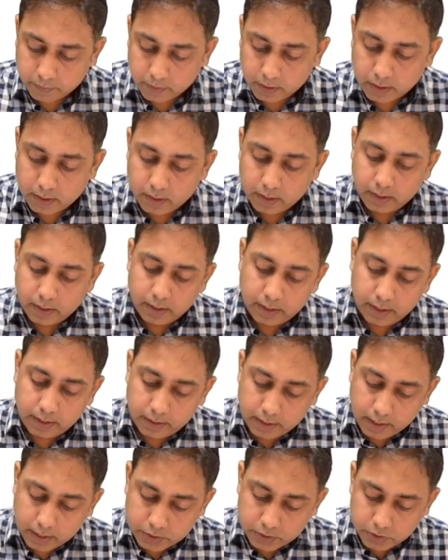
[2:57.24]

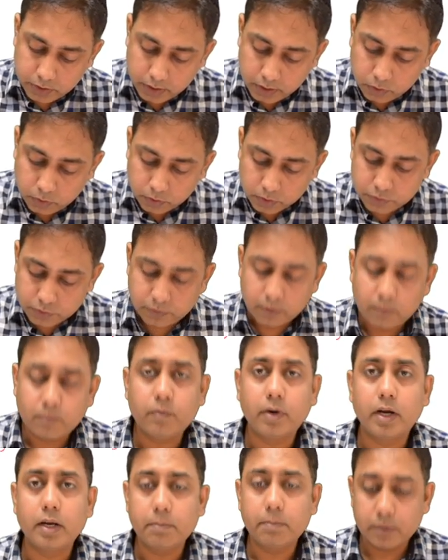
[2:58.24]
it actually goes from
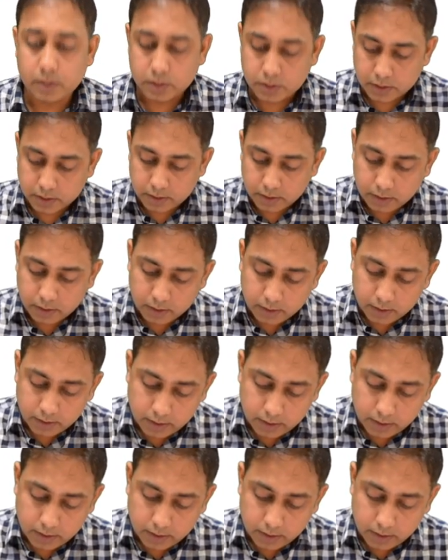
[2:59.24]
one person.